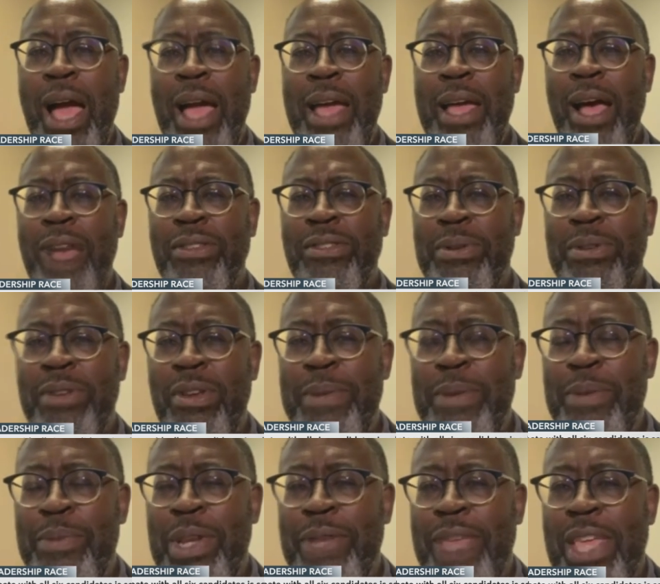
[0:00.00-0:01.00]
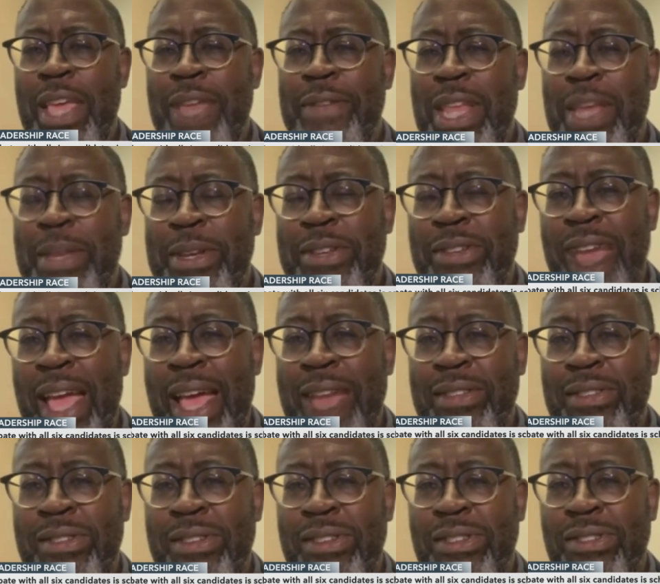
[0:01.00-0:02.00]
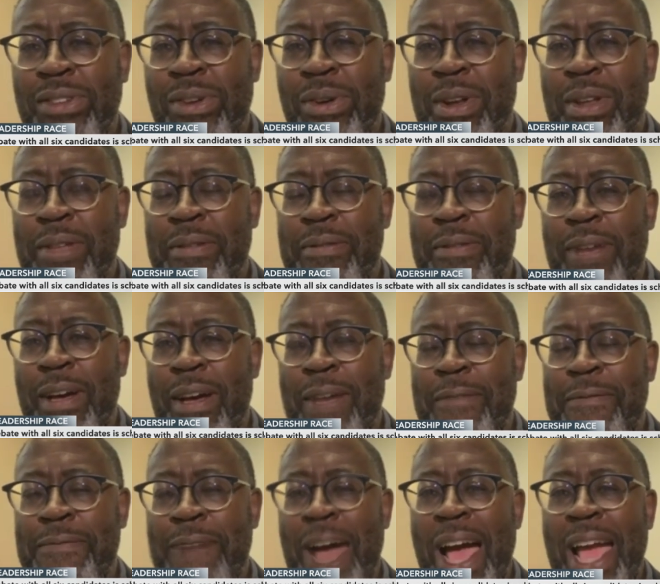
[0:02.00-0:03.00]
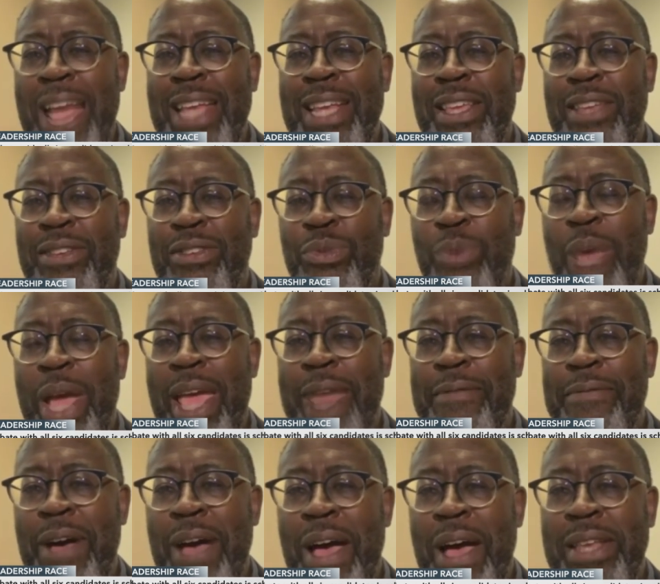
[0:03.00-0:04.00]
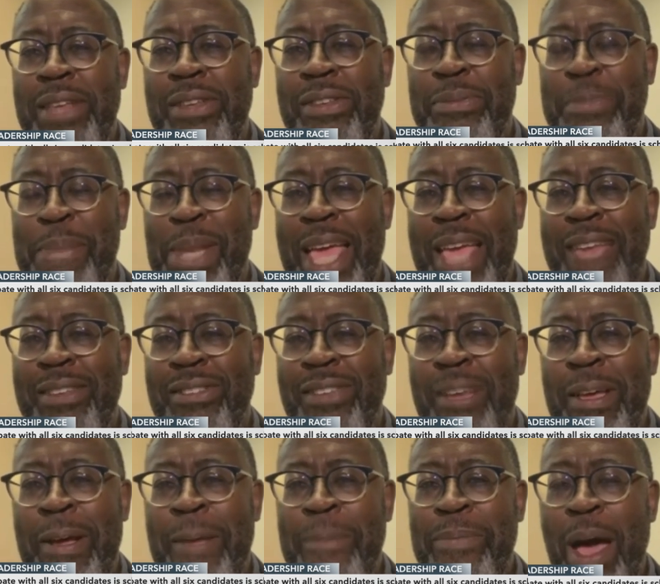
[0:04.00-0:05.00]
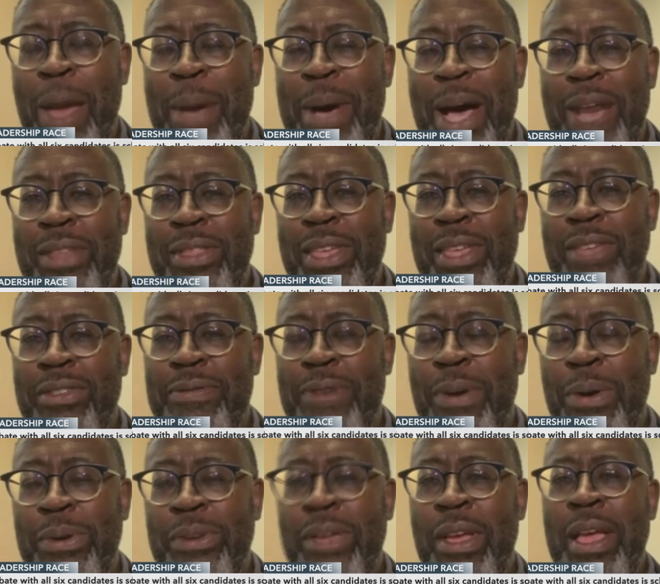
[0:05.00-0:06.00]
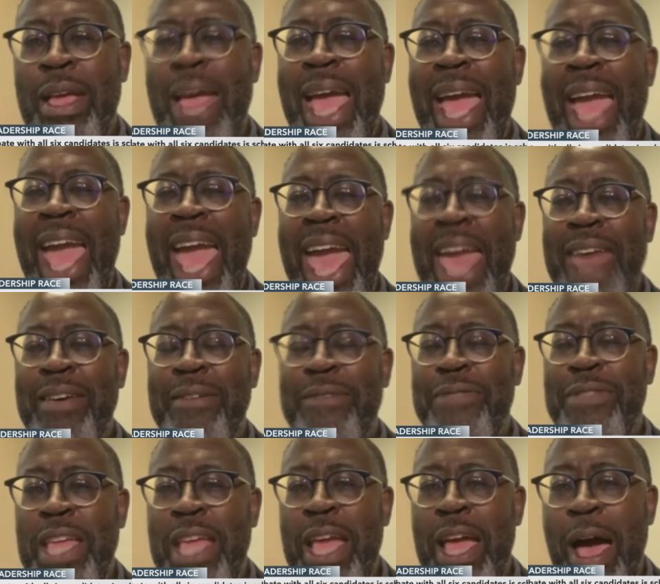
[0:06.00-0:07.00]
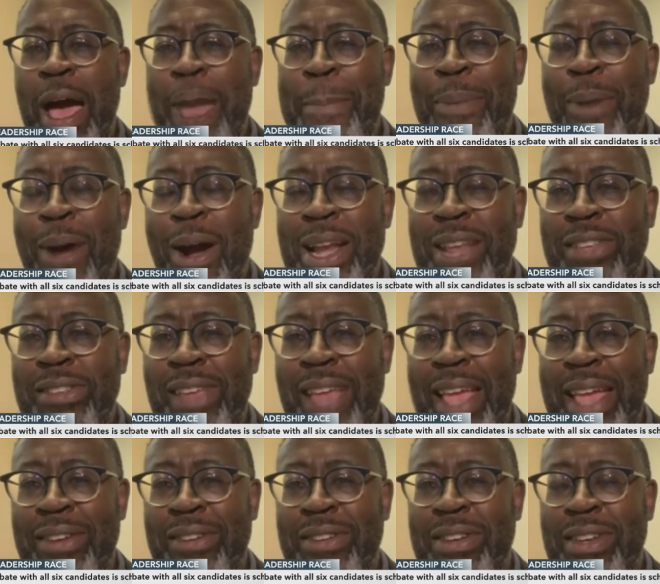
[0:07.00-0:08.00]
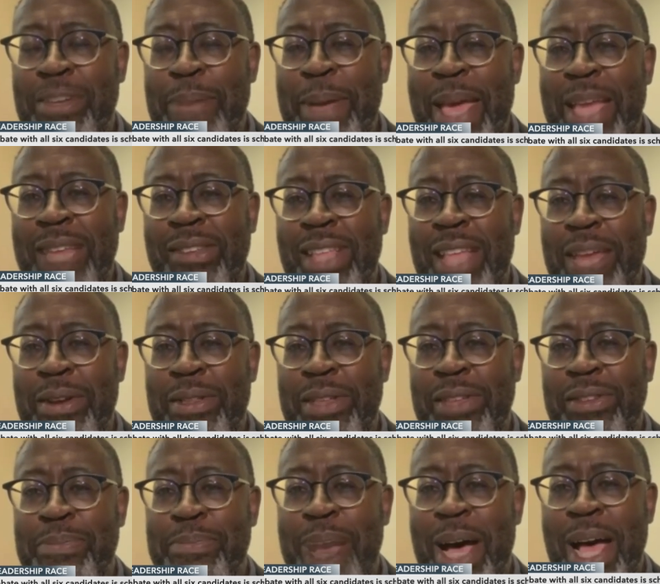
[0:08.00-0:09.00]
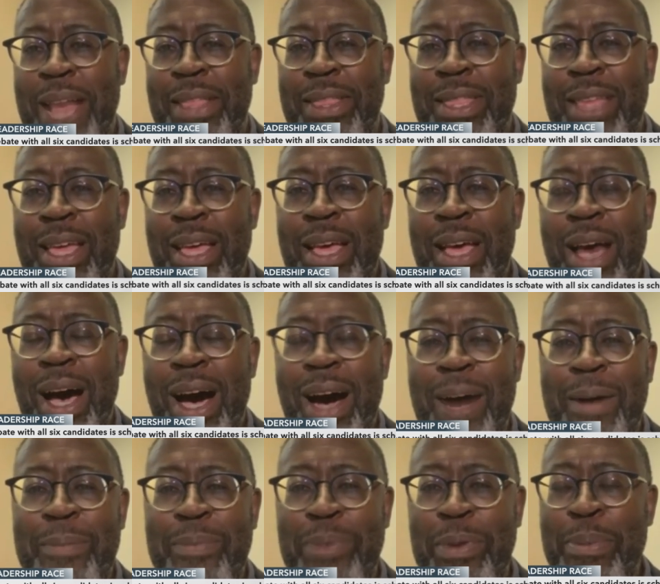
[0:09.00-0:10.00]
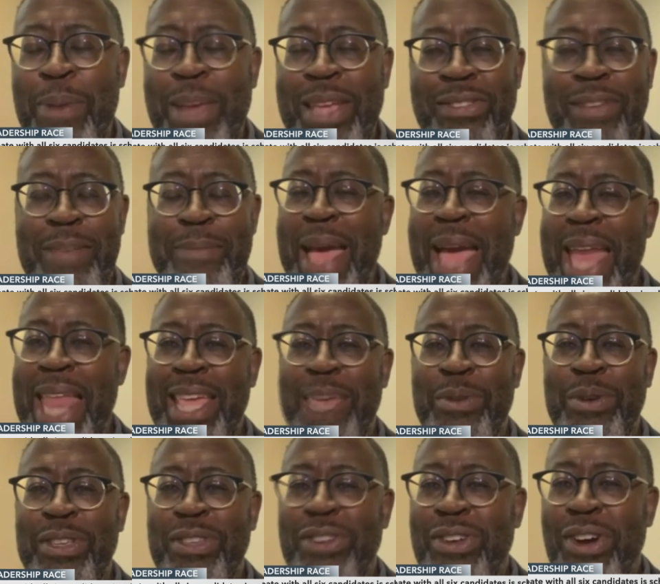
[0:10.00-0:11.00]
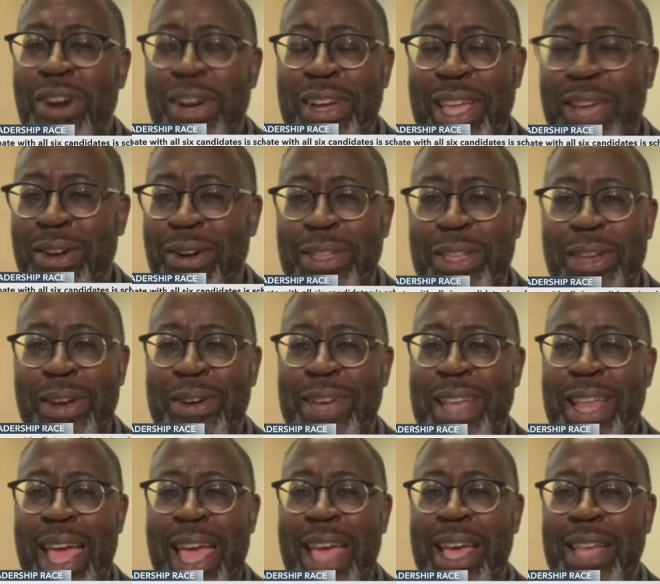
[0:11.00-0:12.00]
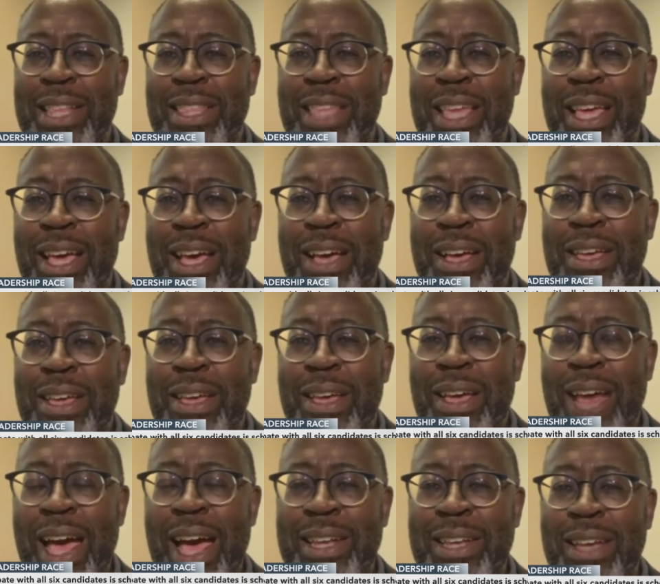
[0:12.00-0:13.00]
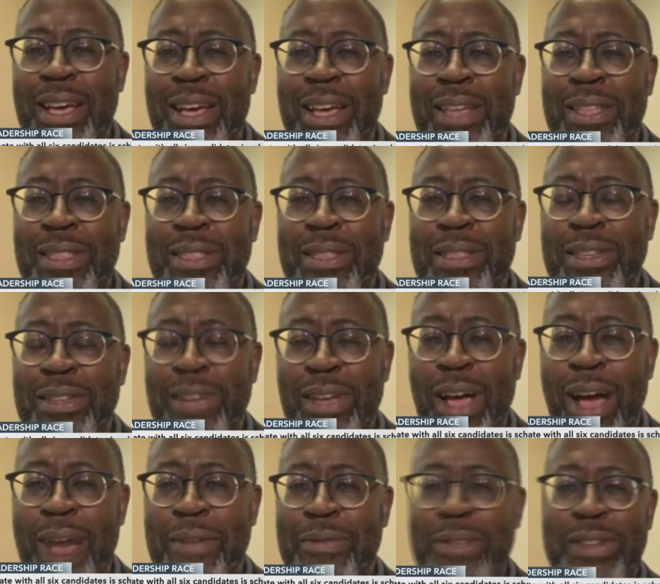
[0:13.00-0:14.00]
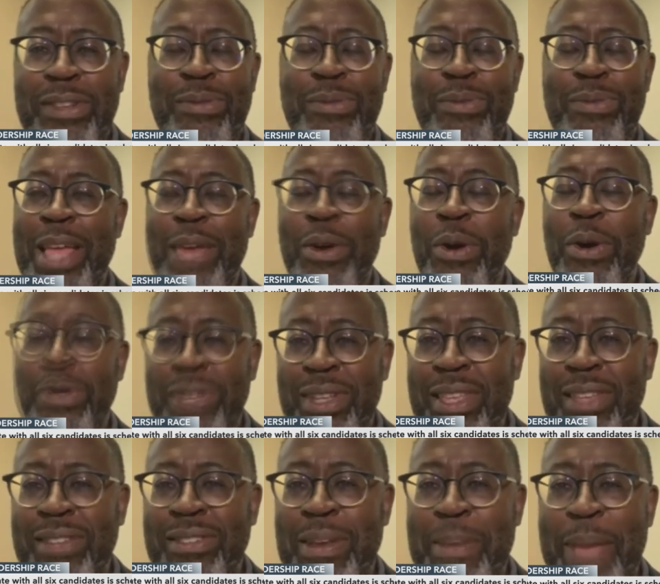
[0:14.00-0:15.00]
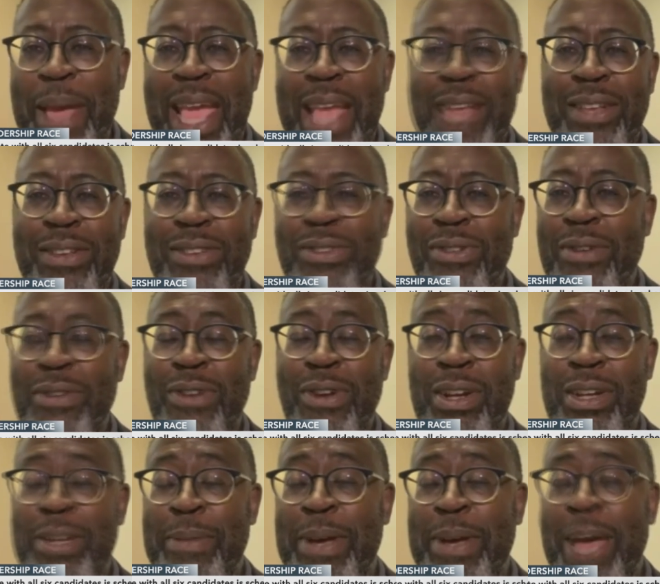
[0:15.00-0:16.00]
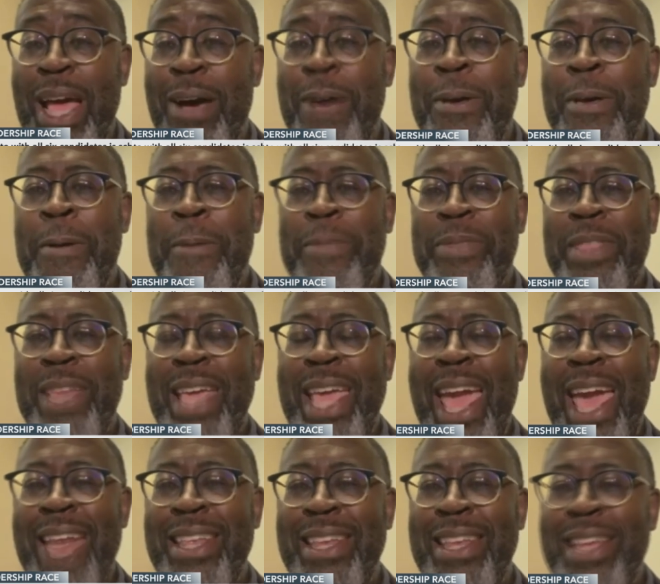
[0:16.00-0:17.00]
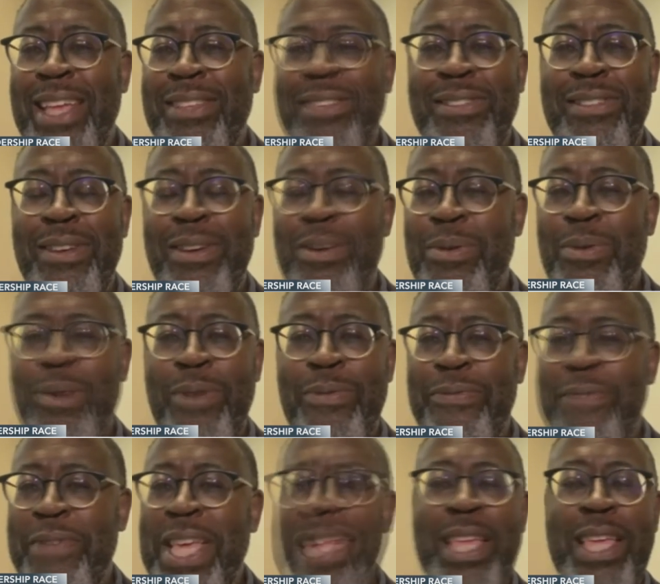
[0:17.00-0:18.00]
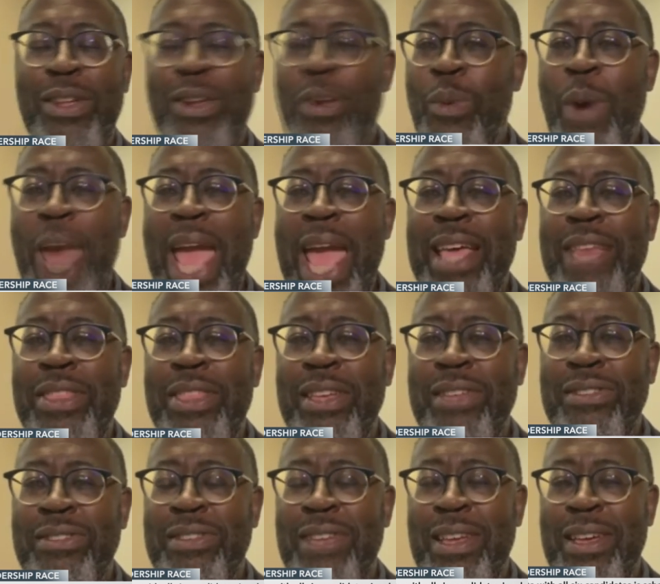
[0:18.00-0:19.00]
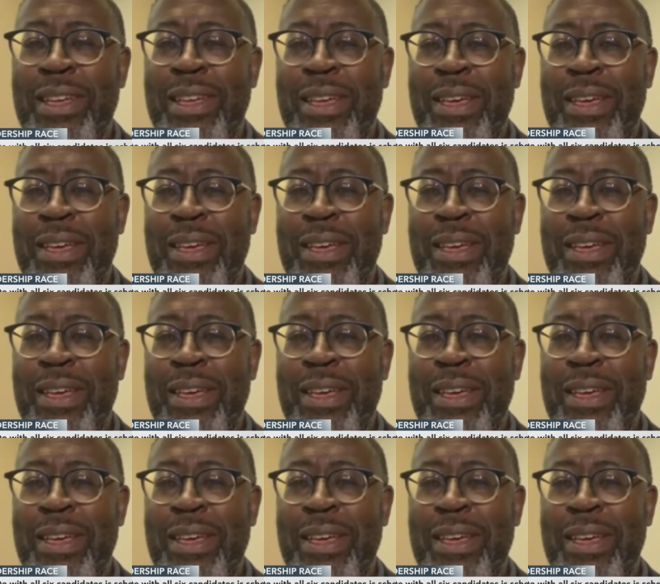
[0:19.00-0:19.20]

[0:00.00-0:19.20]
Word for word: I also assume it would have given him a chance to sort of uh, find his way, find his place among these folks ahead of the uh, party sanction debates later this month. Um, Preston Manning was talking earlier today at the uh, at uh, this conference that hosted this debate and sort of talked about how the candidates, you know, were feeling their way in this uh,